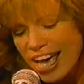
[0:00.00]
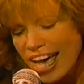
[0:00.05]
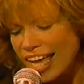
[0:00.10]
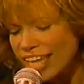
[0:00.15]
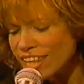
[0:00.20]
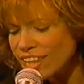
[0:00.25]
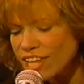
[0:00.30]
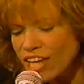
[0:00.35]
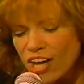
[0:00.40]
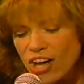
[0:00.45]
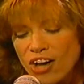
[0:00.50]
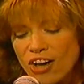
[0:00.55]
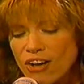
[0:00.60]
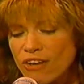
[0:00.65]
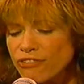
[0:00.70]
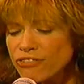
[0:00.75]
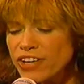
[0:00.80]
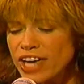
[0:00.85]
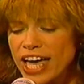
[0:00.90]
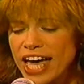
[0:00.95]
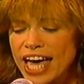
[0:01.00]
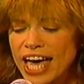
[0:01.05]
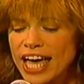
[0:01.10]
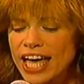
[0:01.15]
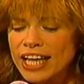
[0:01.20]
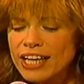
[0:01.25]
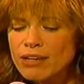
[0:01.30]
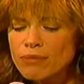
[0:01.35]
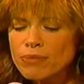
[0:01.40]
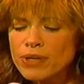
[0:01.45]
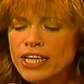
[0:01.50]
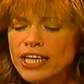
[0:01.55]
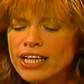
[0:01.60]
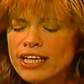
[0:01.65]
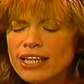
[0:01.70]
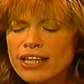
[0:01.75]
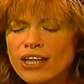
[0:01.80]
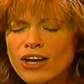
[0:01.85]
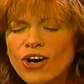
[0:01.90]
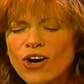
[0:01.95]
And love can be
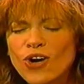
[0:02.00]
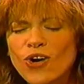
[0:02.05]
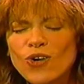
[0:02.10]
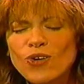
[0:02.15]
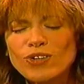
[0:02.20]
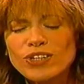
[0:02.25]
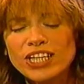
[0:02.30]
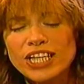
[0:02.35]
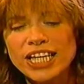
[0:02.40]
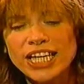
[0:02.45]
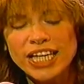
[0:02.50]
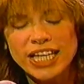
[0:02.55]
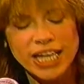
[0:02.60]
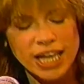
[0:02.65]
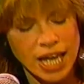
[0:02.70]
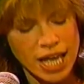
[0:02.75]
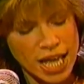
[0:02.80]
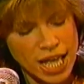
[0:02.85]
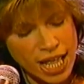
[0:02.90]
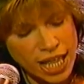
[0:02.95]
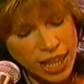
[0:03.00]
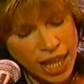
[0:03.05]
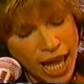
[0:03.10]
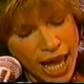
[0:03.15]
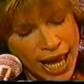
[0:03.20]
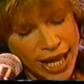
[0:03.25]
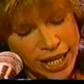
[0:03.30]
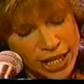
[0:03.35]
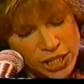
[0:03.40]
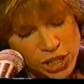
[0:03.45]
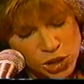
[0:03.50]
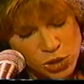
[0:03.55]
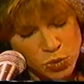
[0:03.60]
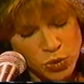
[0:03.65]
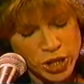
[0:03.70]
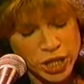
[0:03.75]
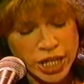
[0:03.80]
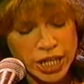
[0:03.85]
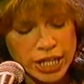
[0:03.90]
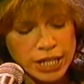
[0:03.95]
lonely like a
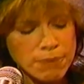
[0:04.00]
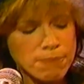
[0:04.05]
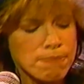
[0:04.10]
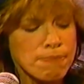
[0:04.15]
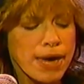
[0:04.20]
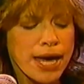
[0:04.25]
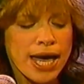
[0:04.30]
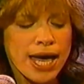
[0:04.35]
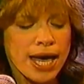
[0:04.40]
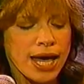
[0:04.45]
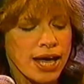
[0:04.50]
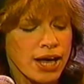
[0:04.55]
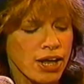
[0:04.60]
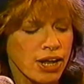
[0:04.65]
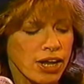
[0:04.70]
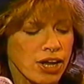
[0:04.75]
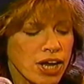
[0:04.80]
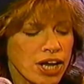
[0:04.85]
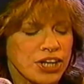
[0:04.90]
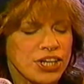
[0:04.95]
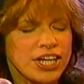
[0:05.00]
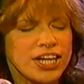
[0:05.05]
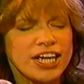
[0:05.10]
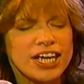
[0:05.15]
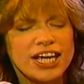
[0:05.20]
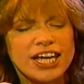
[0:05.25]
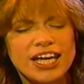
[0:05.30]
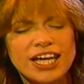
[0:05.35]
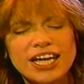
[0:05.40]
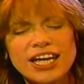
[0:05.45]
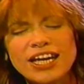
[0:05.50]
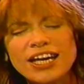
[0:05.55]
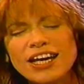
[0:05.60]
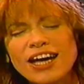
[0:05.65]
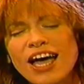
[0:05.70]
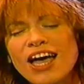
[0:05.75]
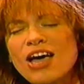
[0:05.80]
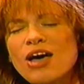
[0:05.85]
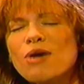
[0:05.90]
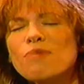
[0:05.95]
sweet melody,
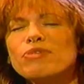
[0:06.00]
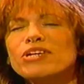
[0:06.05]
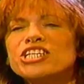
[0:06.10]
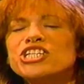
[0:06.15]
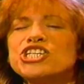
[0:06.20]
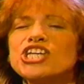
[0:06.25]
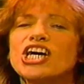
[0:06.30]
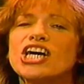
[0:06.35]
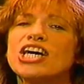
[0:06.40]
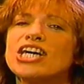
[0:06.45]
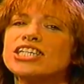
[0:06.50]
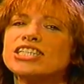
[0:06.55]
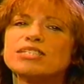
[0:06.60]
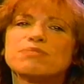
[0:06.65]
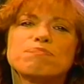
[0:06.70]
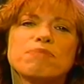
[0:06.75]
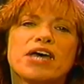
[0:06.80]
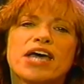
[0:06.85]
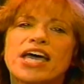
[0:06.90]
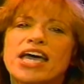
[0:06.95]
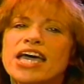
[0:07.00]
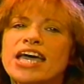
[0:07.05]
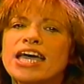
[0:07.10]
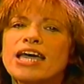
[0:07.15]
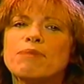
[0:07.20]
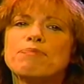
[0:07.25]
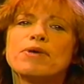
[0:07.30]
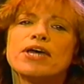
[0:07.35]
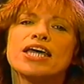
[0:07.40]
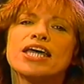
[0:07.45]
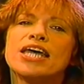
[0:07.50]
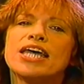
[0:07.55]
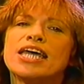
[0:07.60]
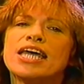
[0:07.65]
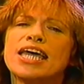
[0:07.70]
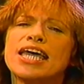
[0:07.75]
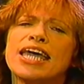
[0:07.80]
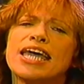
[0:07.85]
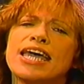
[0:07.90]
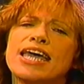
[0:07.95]
but just
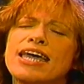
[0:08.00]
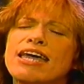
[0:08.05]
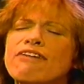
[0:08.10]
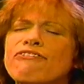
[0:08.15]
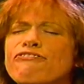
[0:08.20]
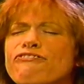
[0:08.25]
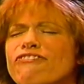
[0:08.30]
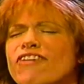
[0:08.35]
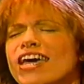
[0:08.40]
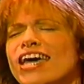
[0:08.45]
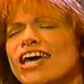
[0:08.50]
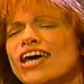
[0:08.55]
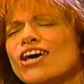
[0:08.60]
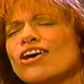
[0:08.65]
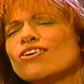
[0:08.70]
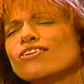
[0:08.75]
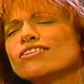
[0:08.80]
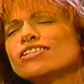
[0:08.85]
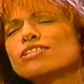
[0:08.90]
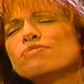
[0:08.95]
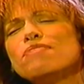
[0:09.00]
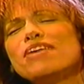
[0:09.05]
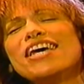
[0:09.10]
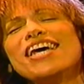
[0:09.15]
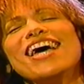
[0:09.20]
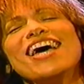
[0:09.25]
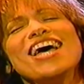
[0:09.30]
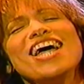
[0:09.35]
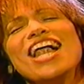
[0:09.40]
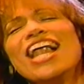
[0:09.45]
maybe he feels me